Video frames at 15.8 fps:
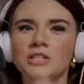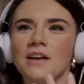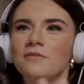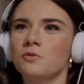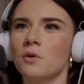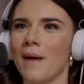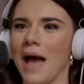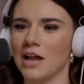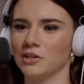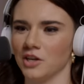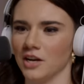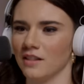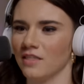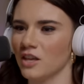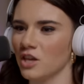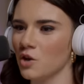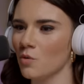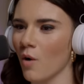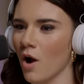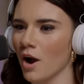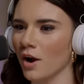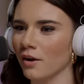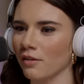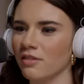just have to imagine that you
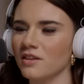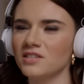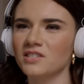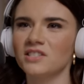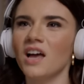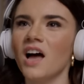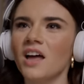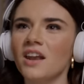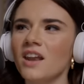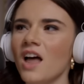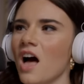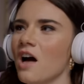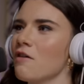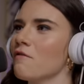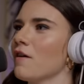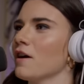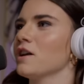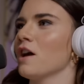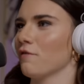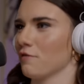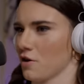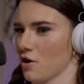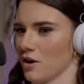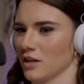are the son of a
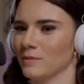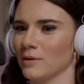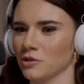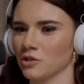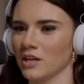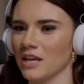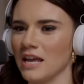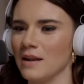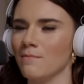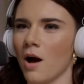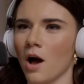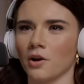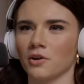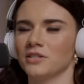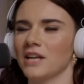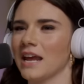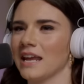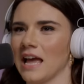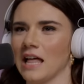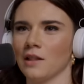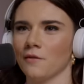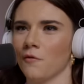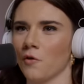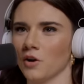governor, especially in modern day
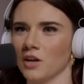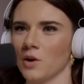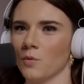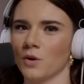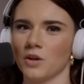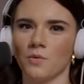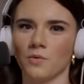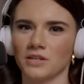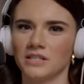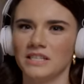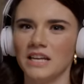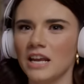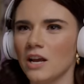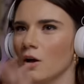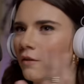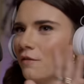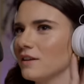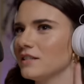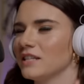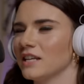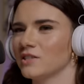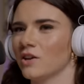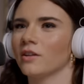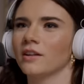California where you are seeing all of these
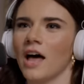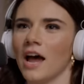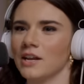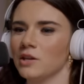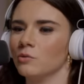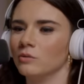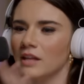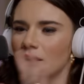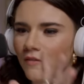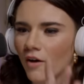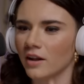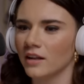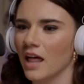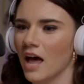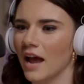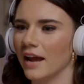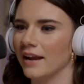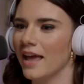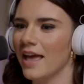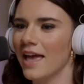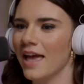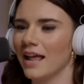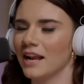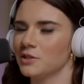things online, you live online,
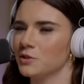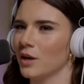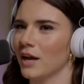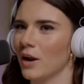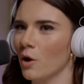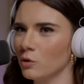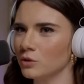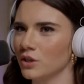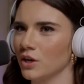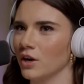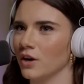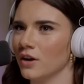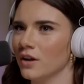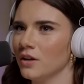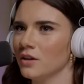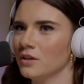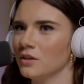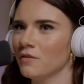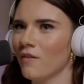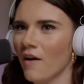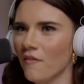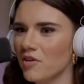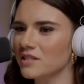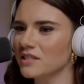and as you get older, you've
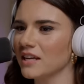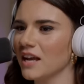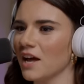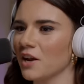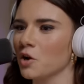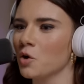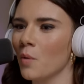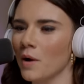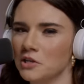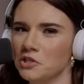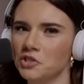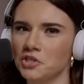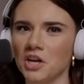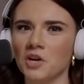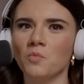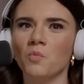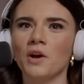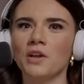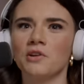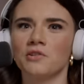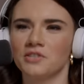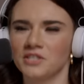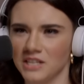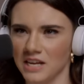obviously got to question what
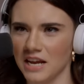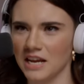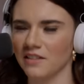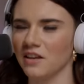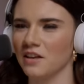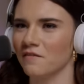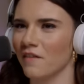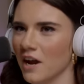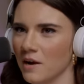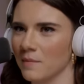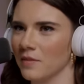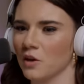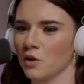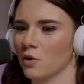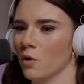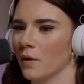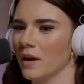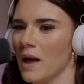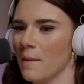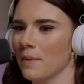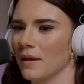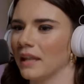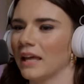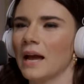you're seeing in the environment that you're growing
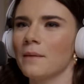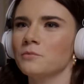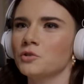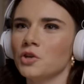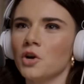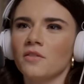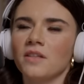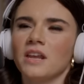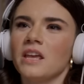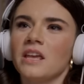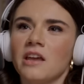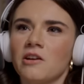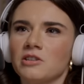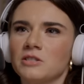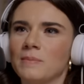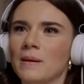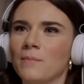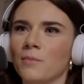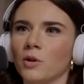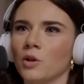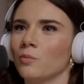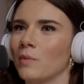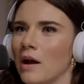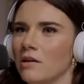up in. Like, I'm sure that he hears
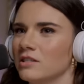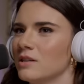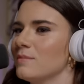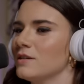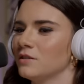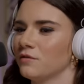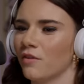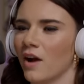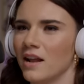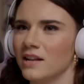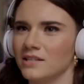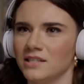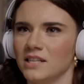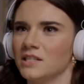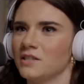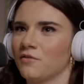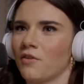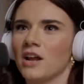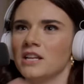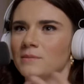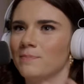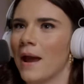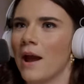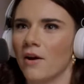people around him, his friends, his
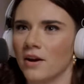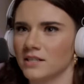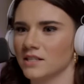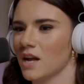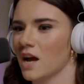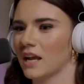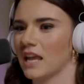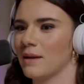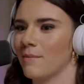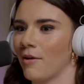friends' parents talking